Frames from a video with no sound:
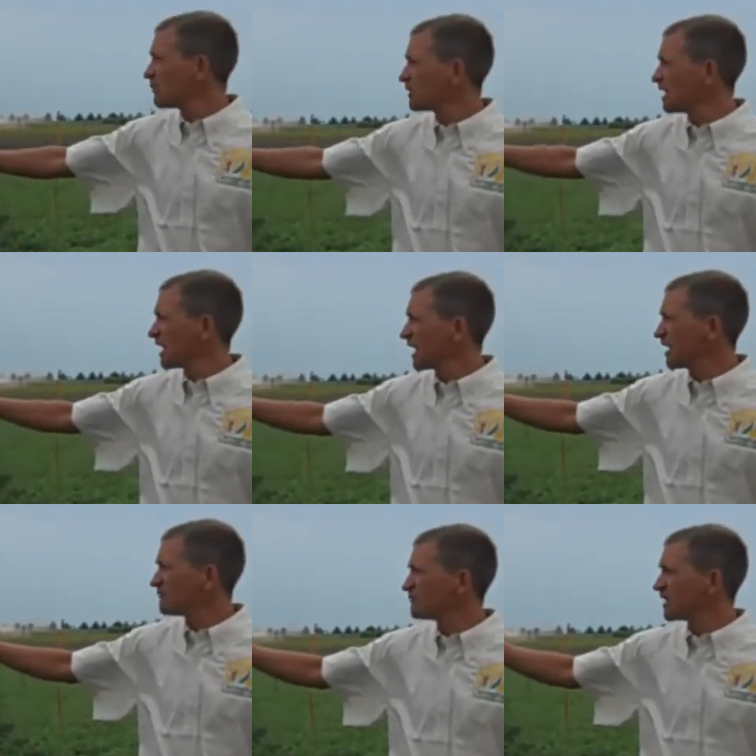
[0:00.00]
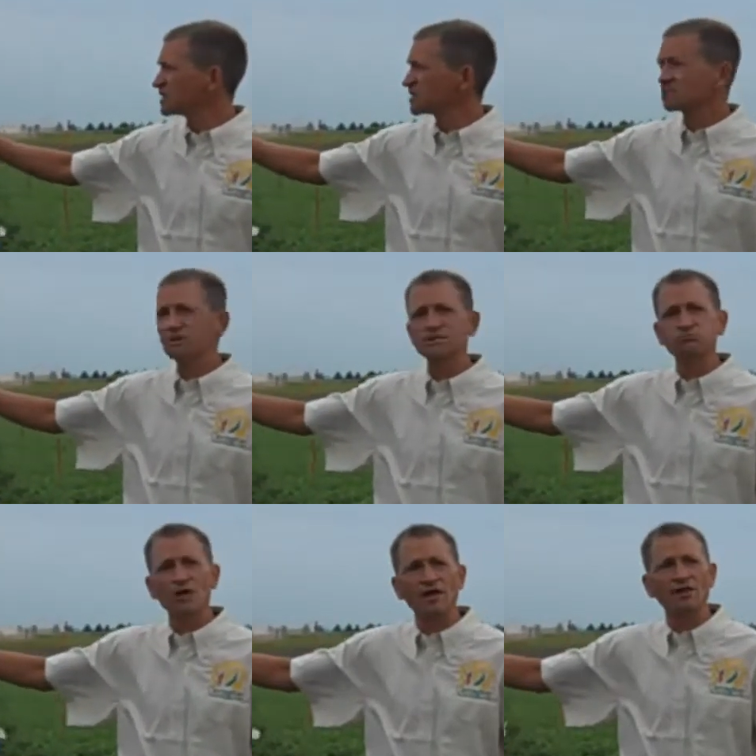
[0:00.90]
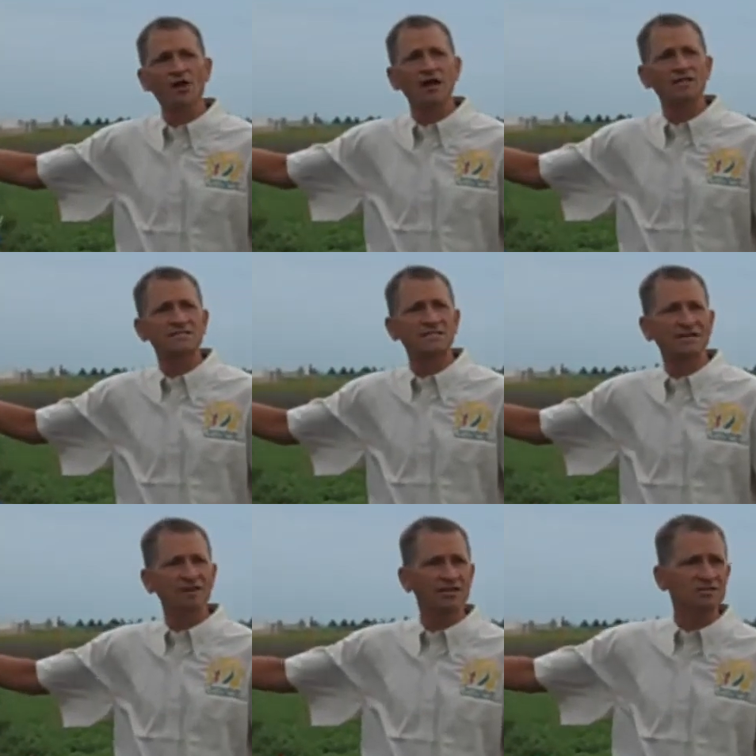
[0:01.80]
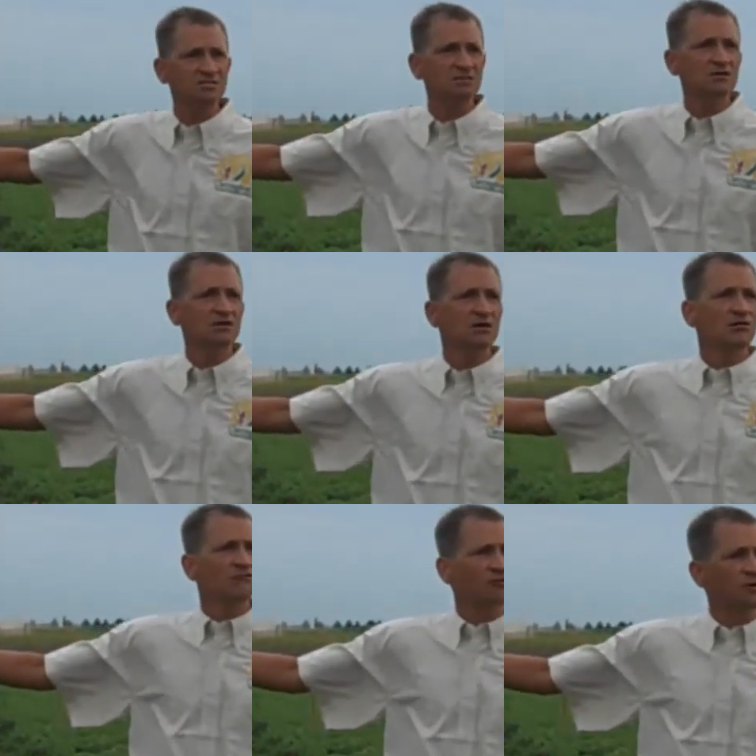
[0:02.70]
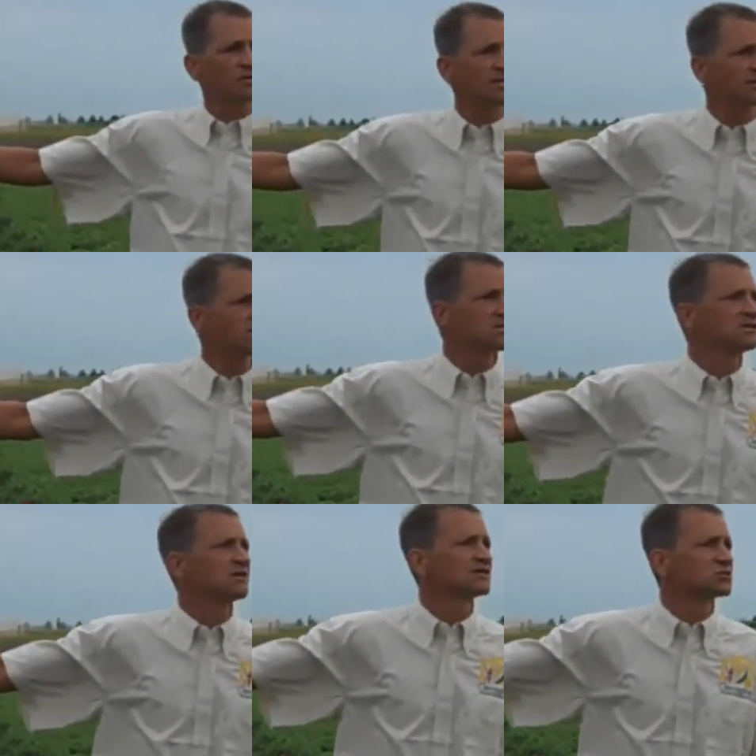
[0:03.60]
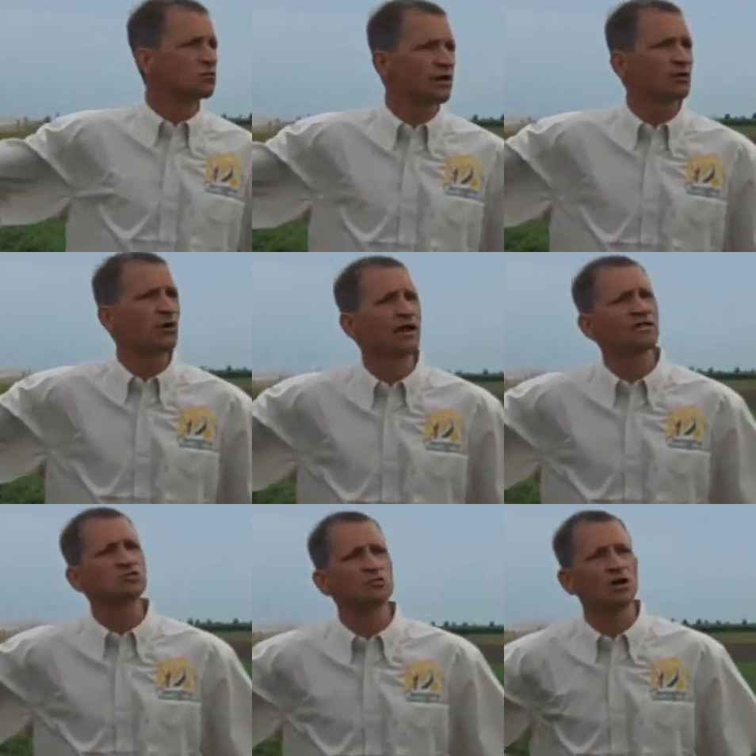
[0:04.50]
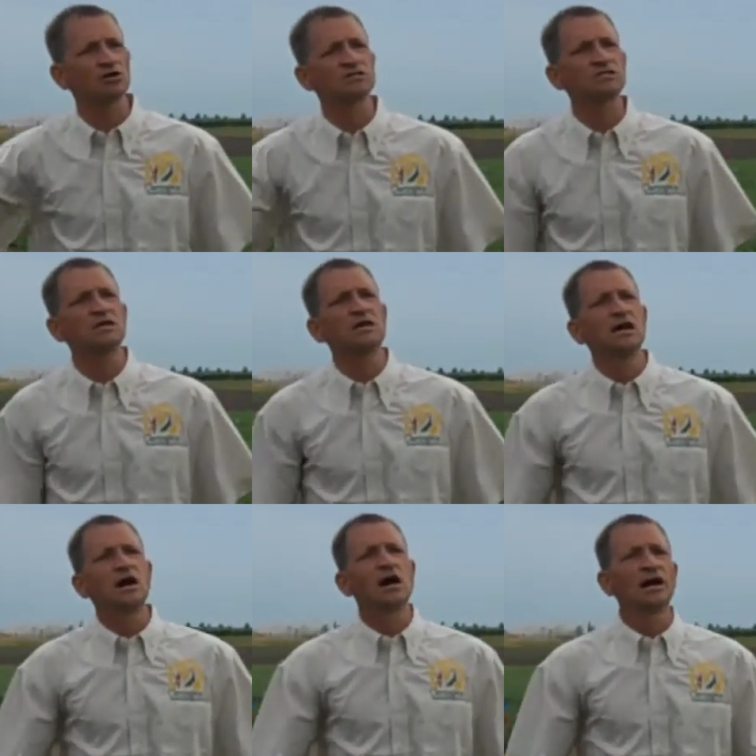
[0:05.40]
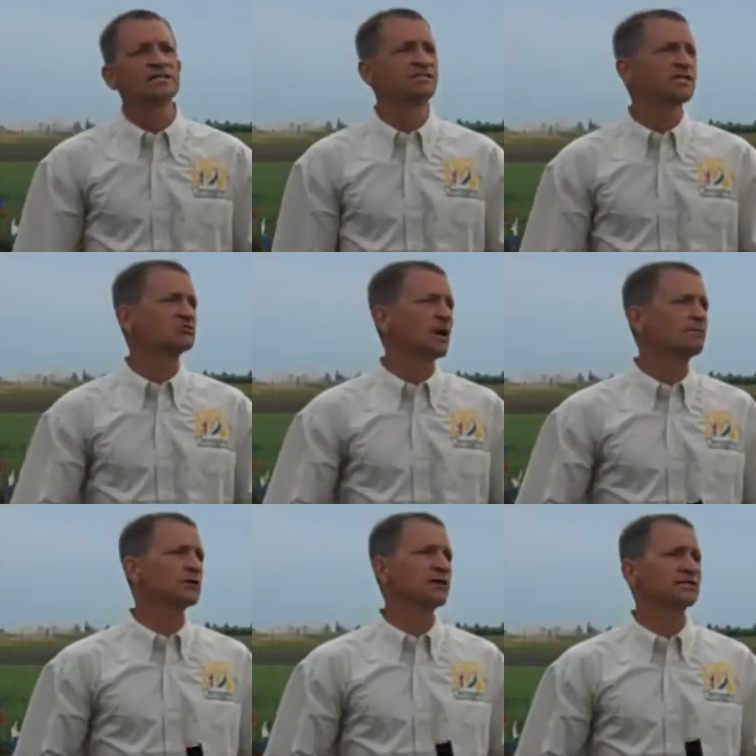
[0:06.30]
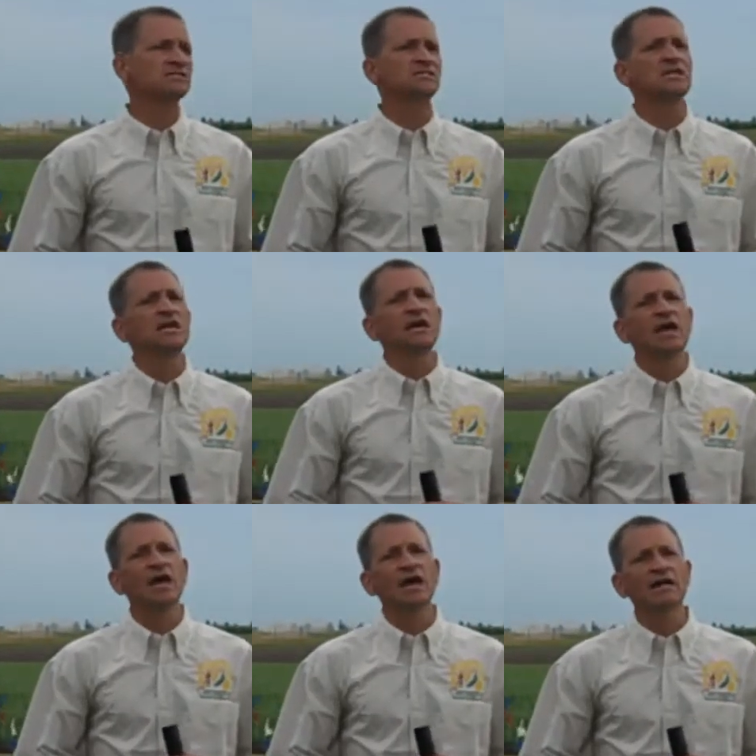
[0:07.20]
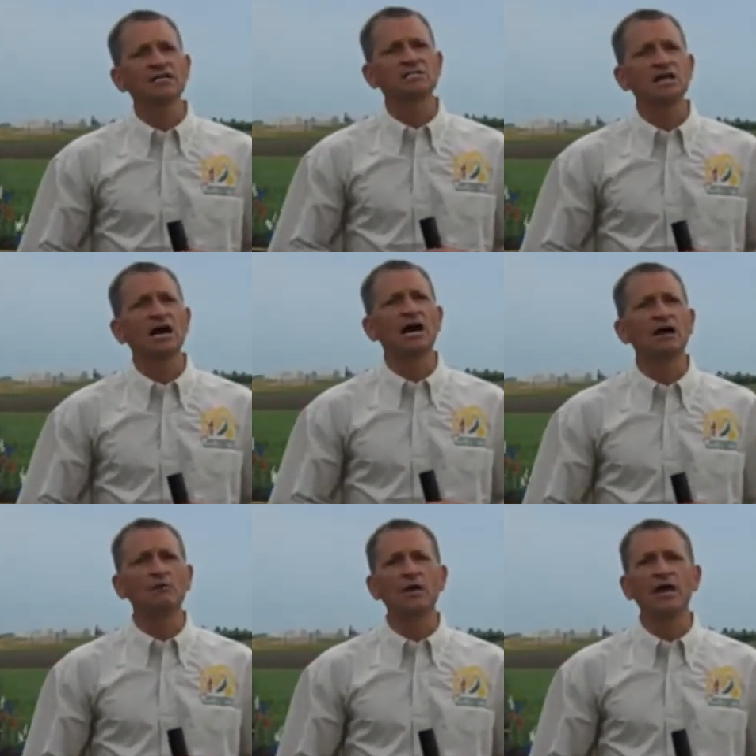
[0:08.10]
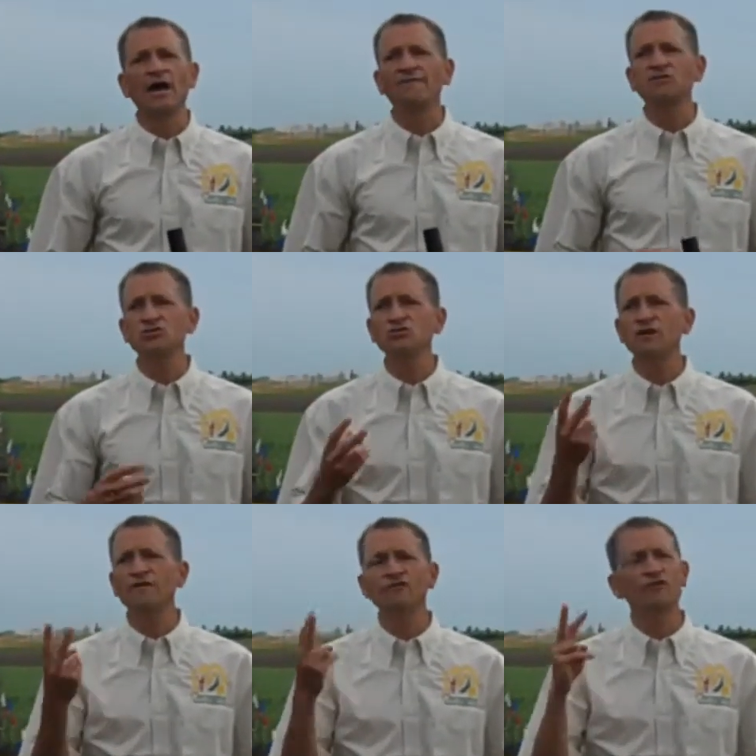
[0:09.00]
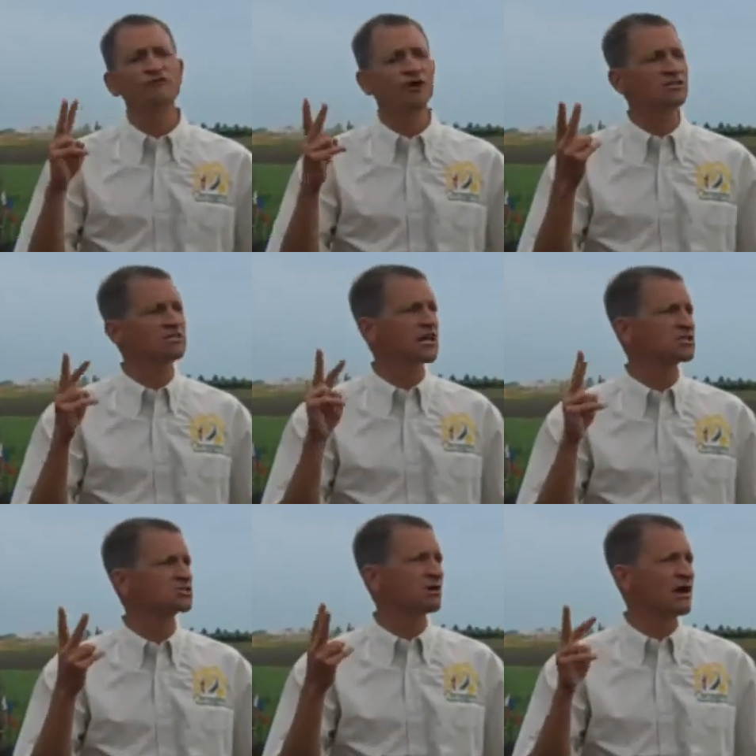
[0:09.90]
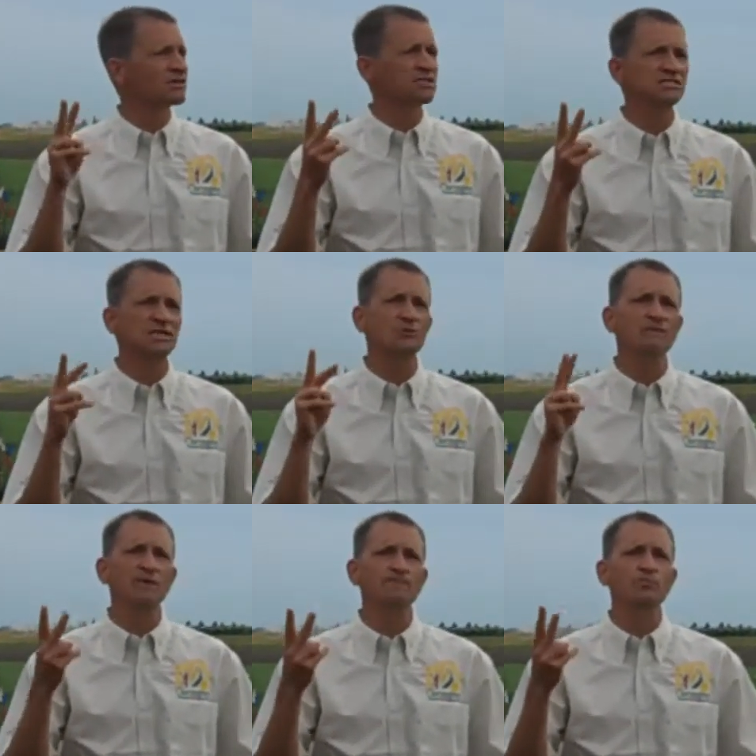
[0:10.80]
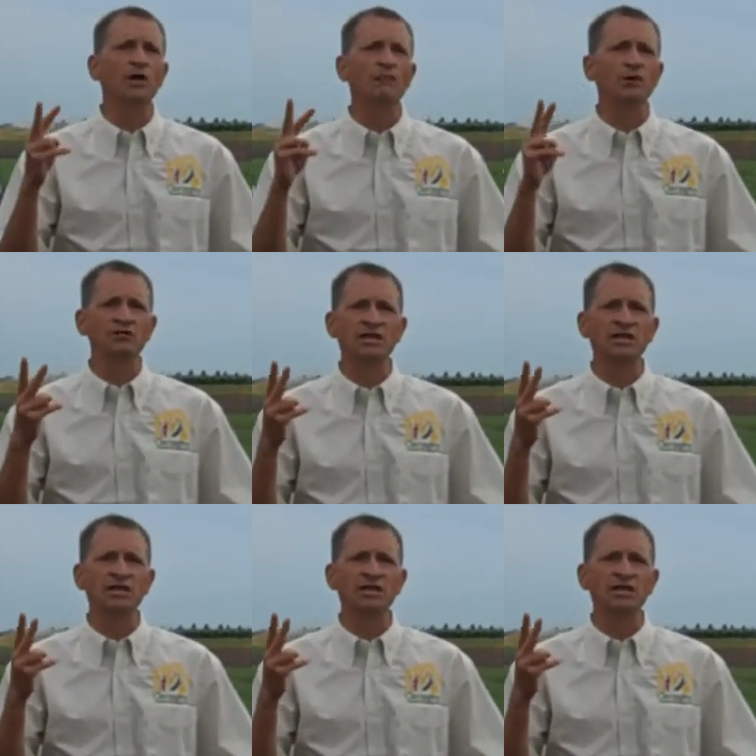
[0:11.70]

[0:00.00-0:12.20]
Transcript: We have chickpeas planted on 7-inch, 14-inch, and 21-inch rows, 6 replicates, and we have 2 different fungicide strategies that we're